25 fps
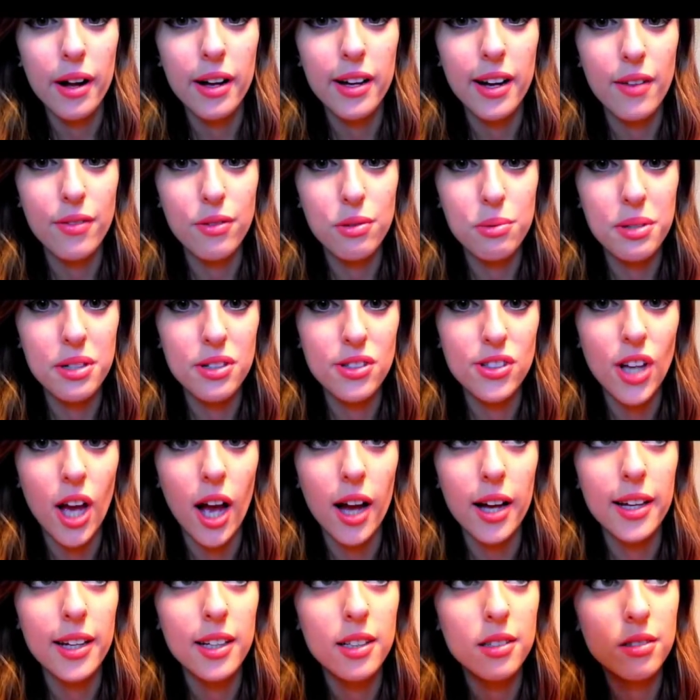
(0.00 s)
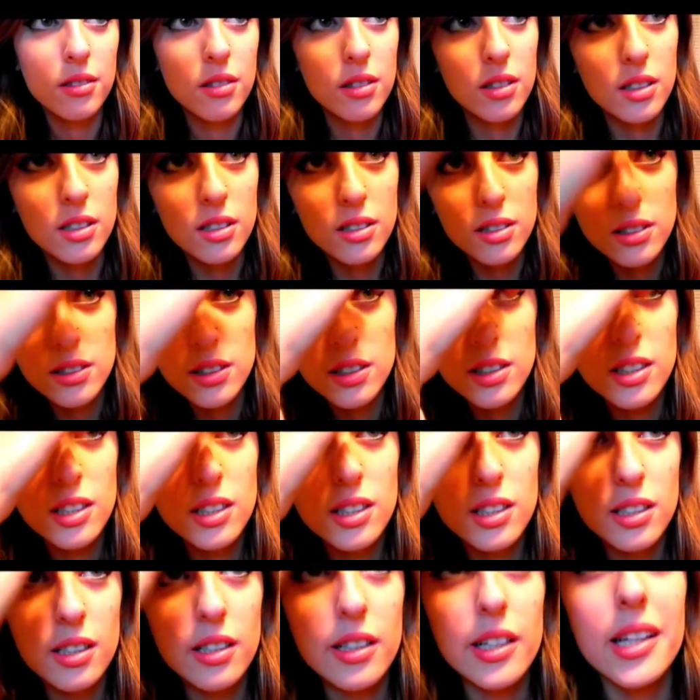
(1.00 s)
going to have to wear a jacket because this
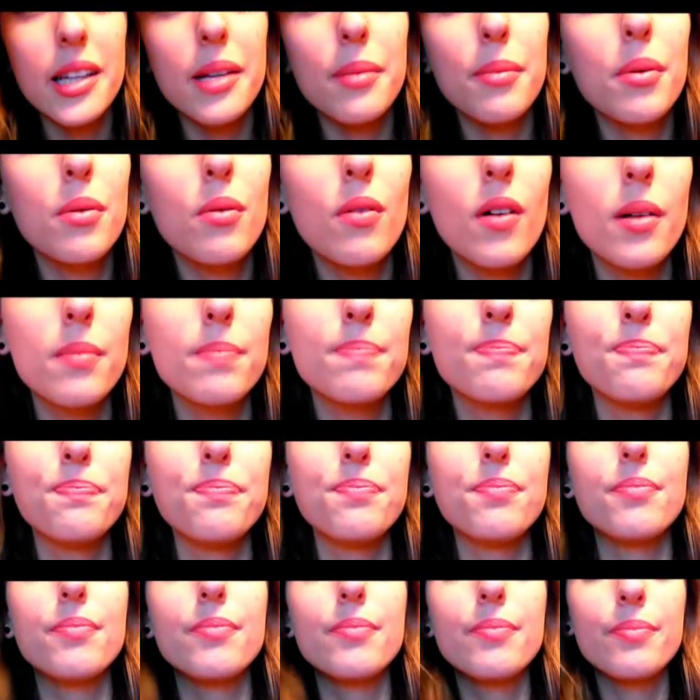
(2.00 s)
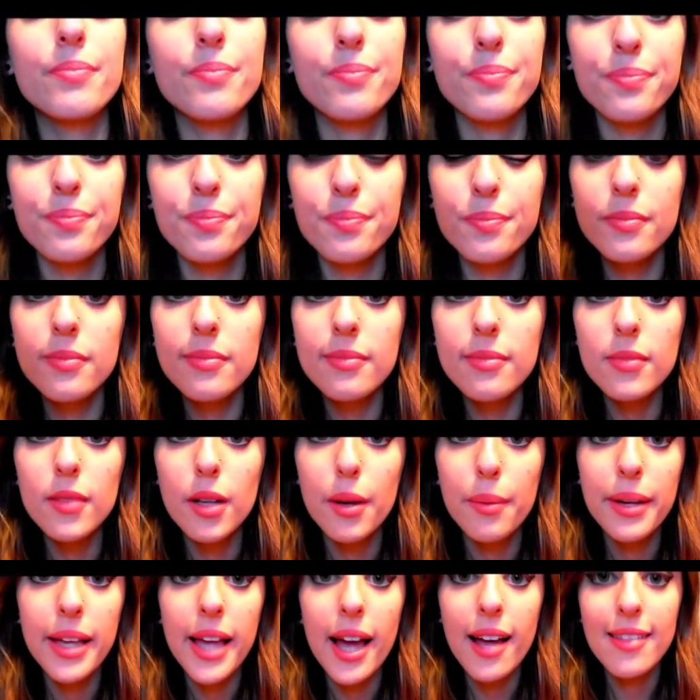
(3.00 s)
isn't going to keep me warm.
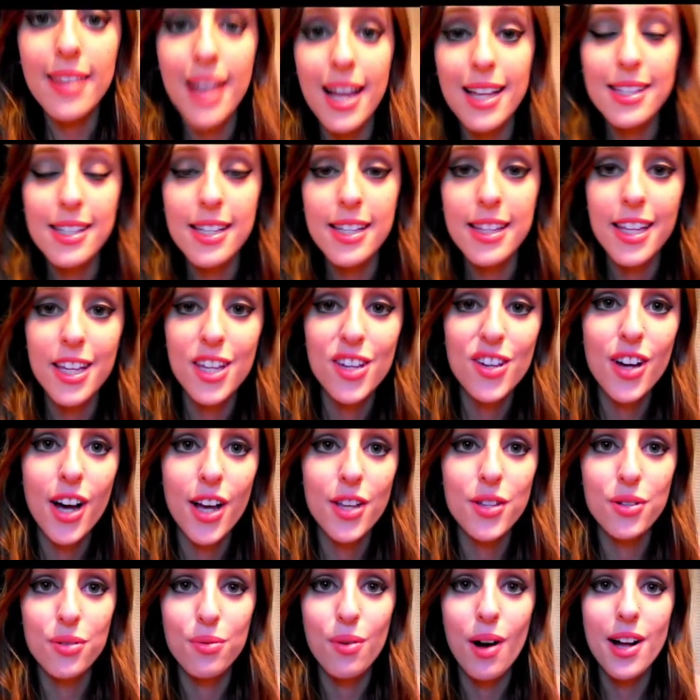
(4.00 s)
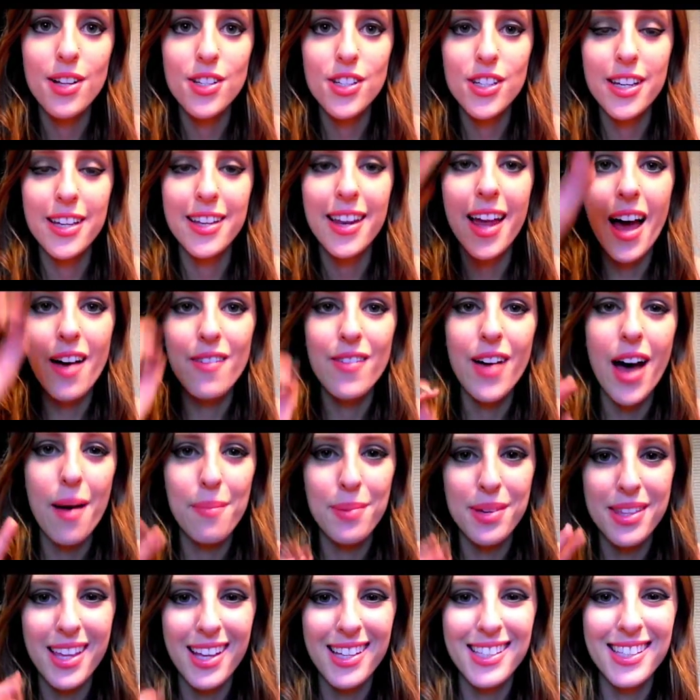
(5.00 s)
But yeah, that's it. Thank you guys for watching and have a
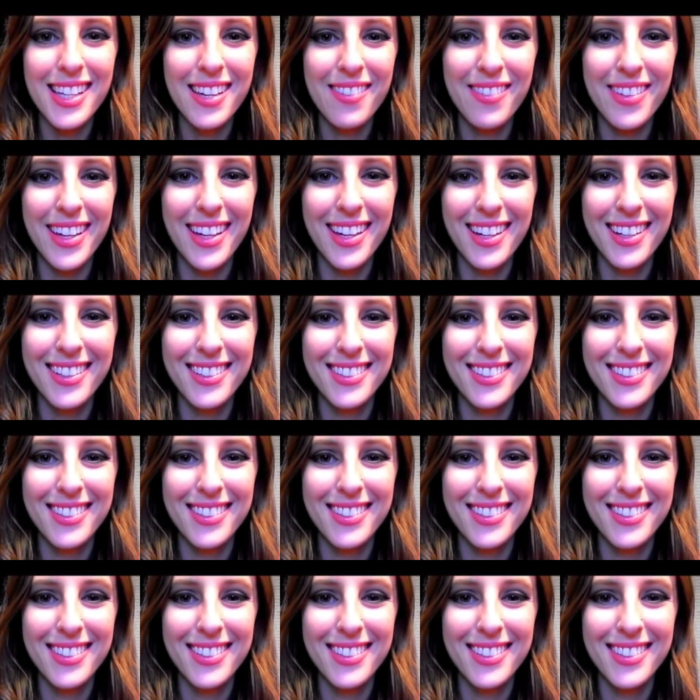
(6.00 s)
happy Thanksgiving.